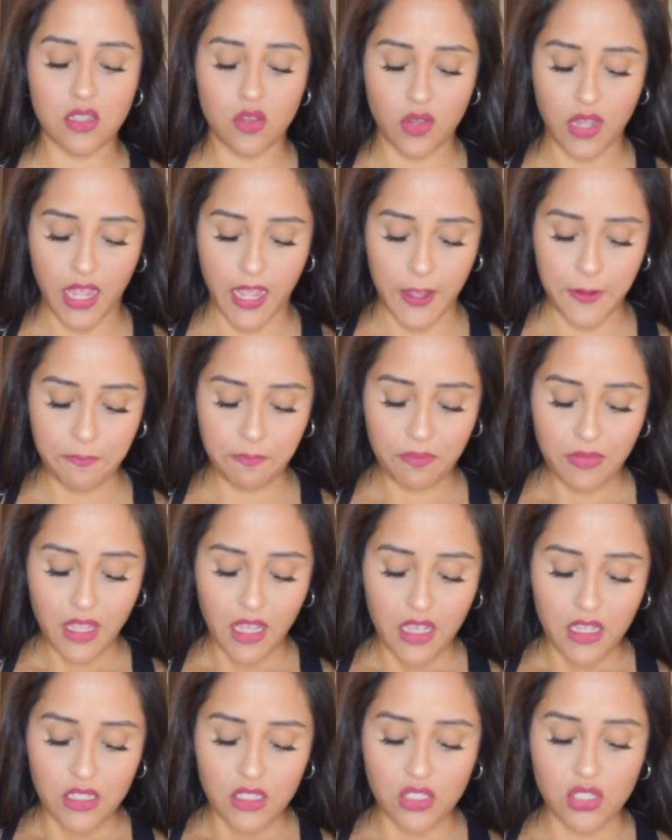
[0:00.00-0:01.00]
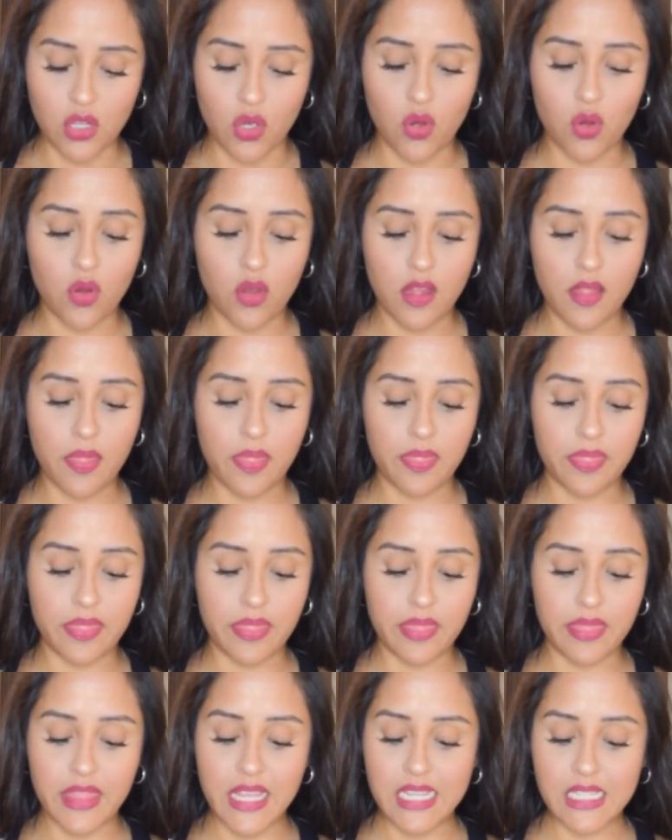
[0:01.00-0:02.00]
Okay, so
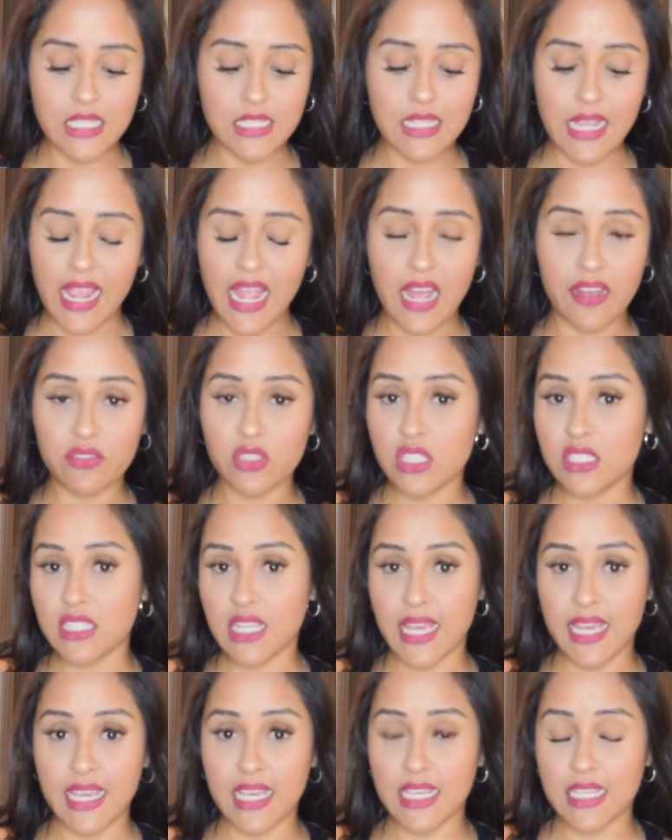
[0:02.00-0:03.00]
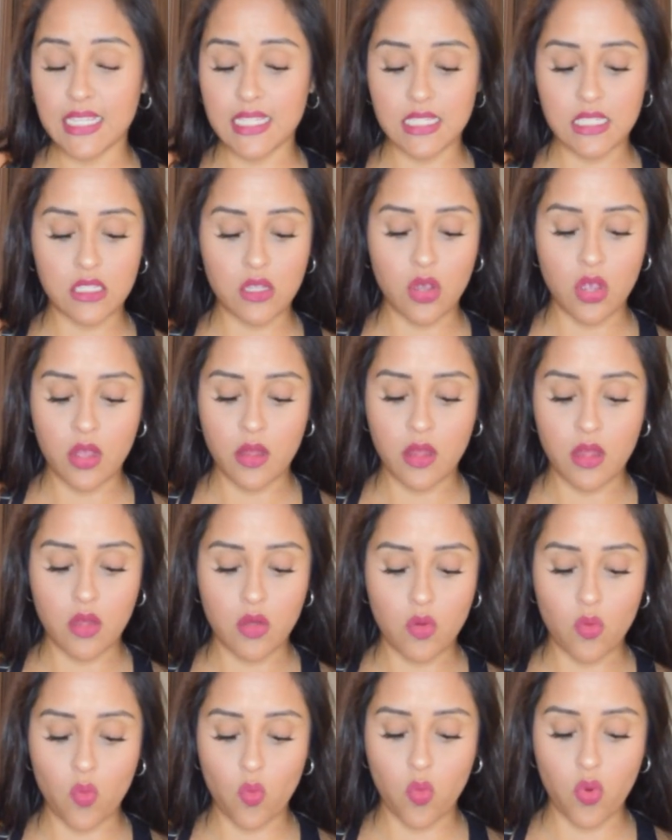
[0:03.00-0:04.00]
this is, I have to say, is
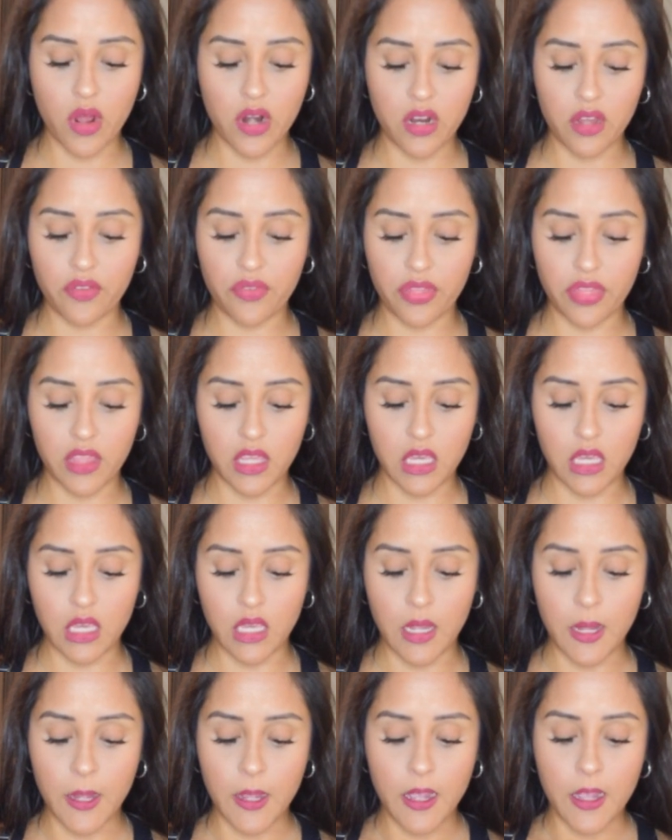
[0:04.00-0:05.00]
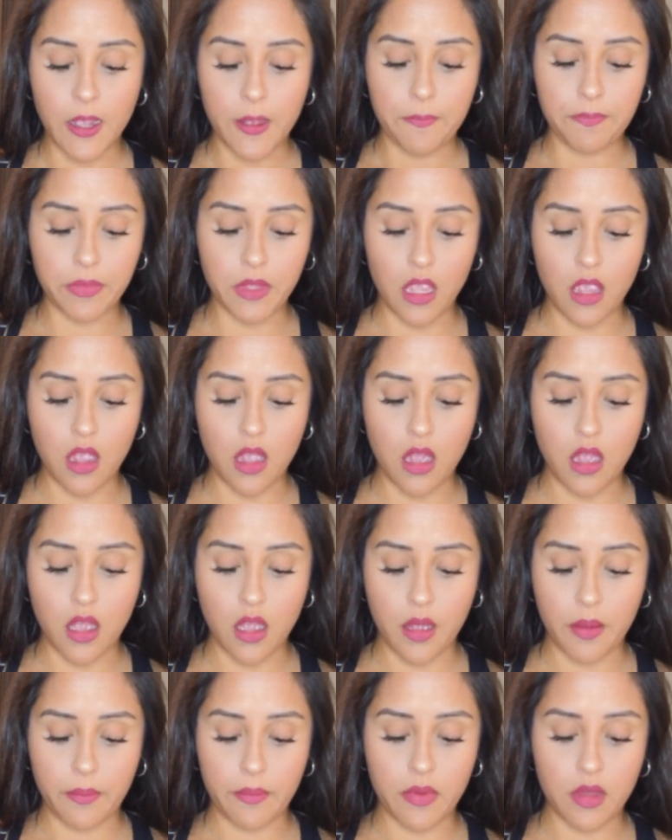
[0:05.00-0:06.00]
one of the
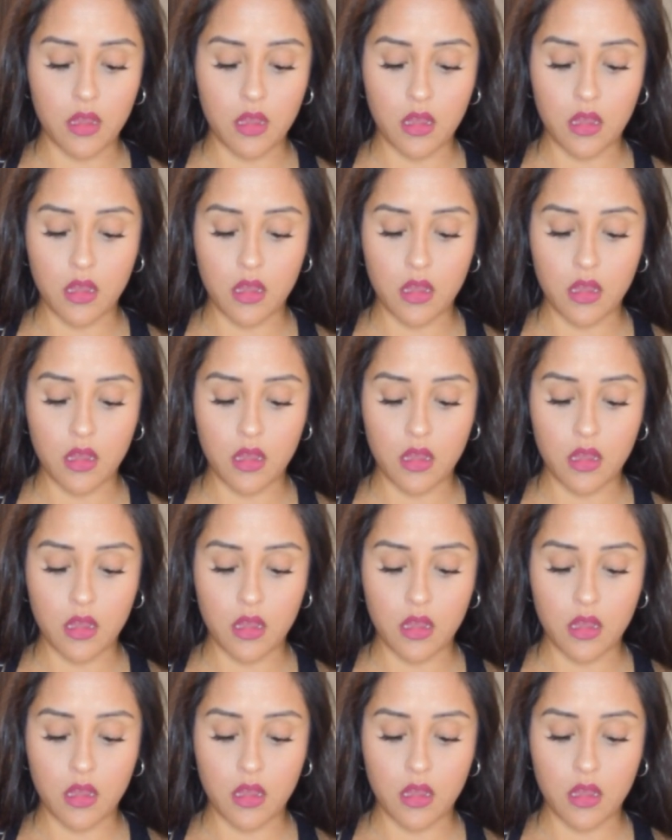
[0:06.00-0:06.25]
um,